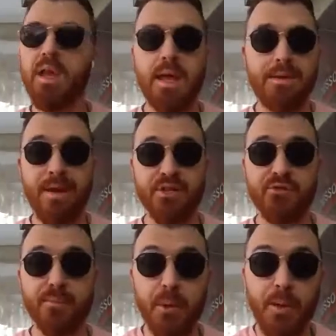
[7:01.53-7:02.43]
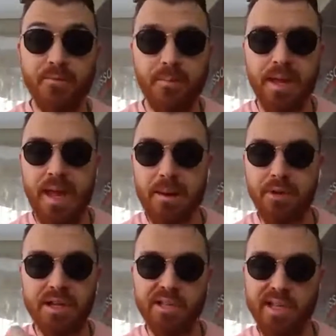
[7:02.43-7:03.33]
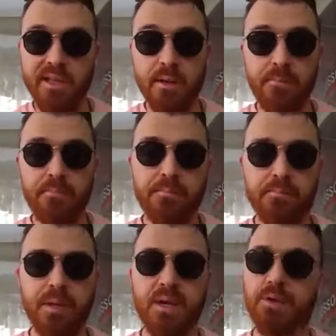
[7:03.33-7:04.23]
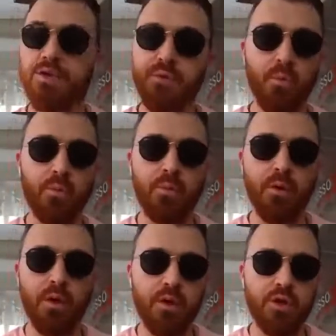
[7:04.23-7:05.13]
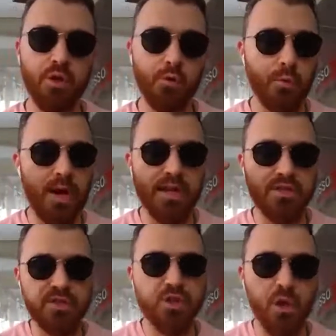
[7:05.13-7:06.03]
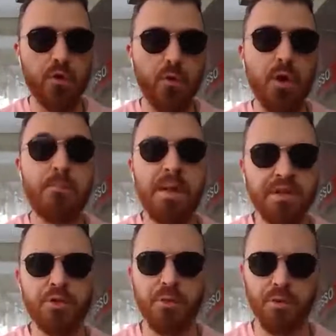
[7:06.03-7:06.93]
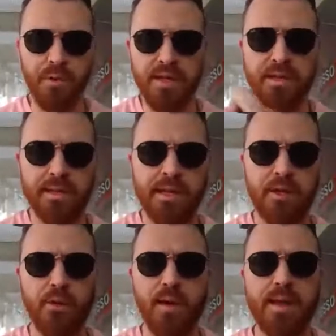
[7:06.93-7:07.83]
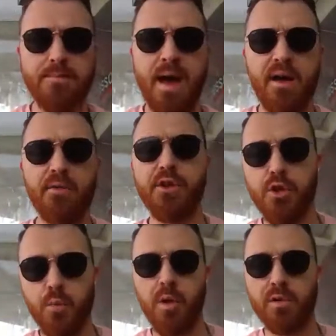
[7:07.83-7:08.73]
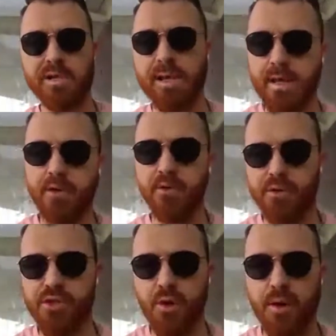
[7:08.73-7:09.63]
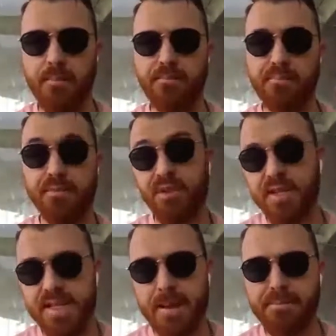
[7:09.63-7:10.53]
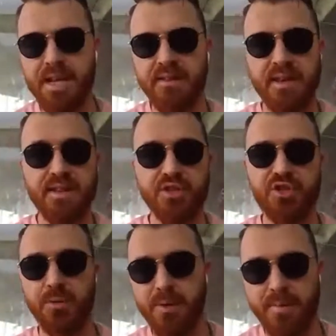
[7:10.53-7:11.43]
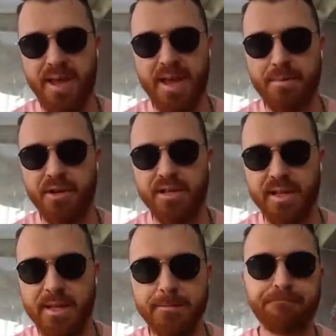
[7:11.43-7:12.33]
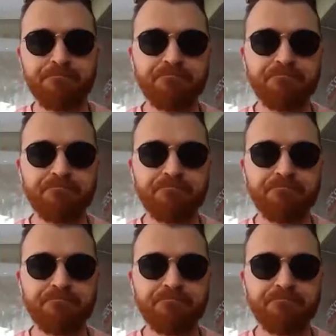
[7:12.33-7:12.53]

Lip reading: your emails from you, even being able to click them, because you are so habitual in clicking your email that you will click it all the time. So there's apps out there that stop you being able to click it.